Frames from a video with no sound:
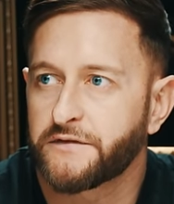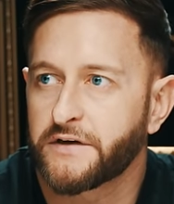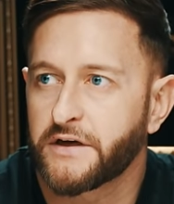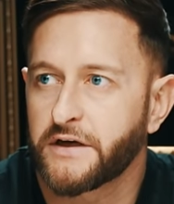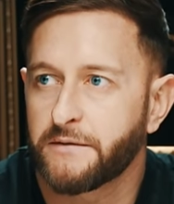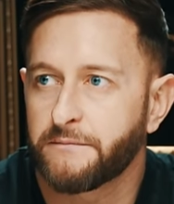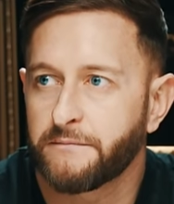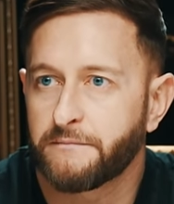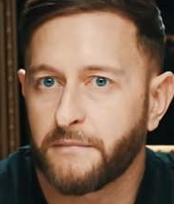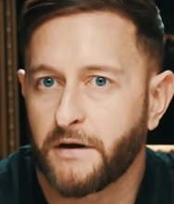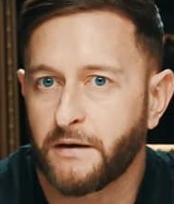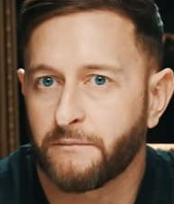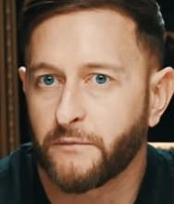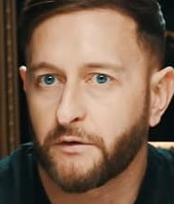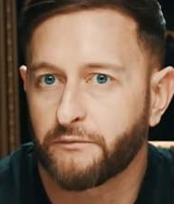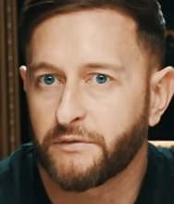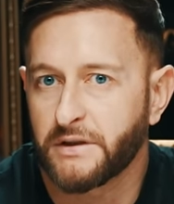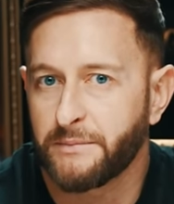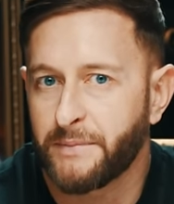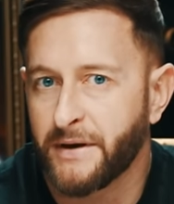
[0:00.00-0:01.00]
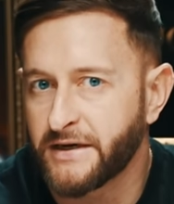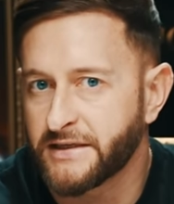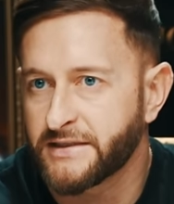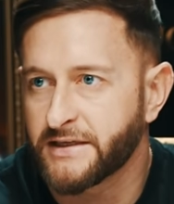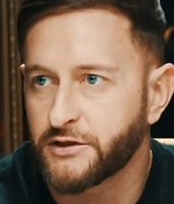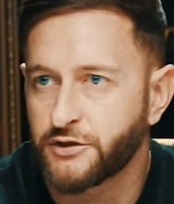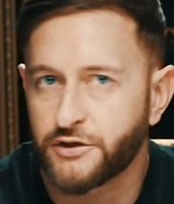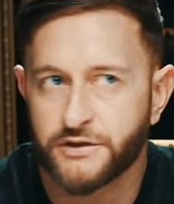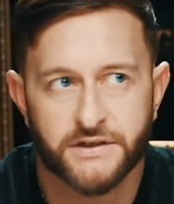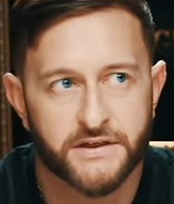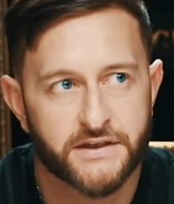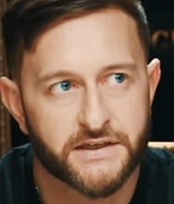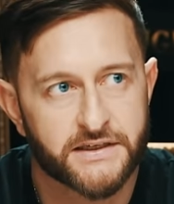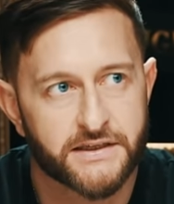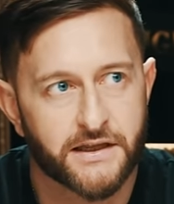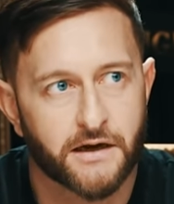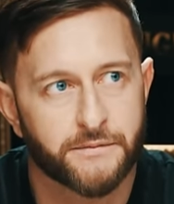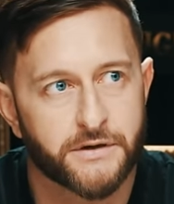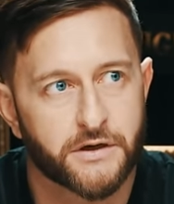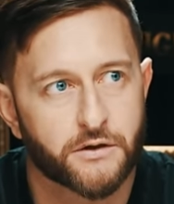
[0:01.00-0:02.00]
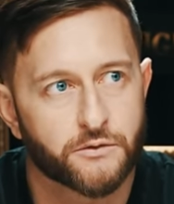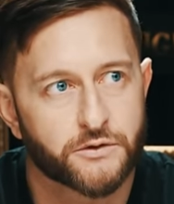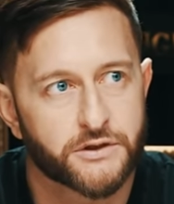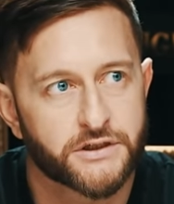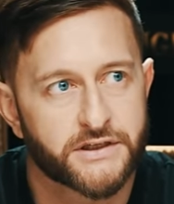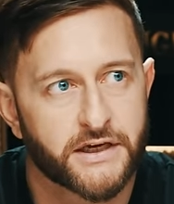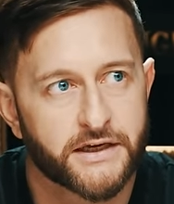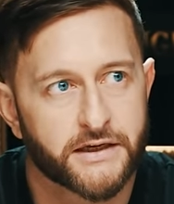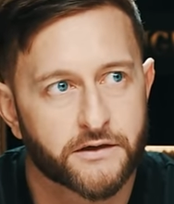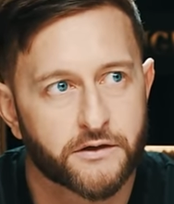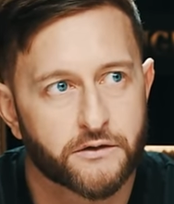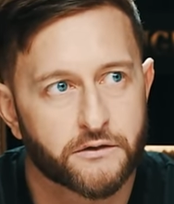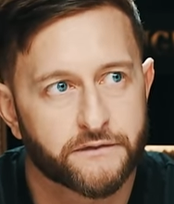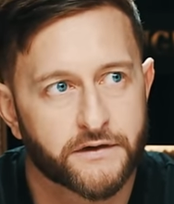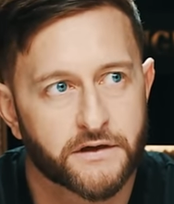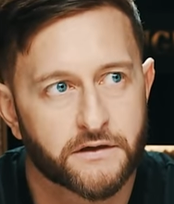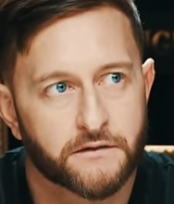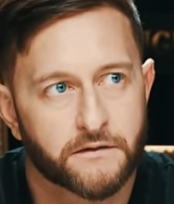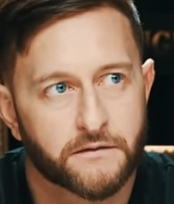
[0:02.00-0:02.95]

I'm not really paying attention to this now, my nose has taken over.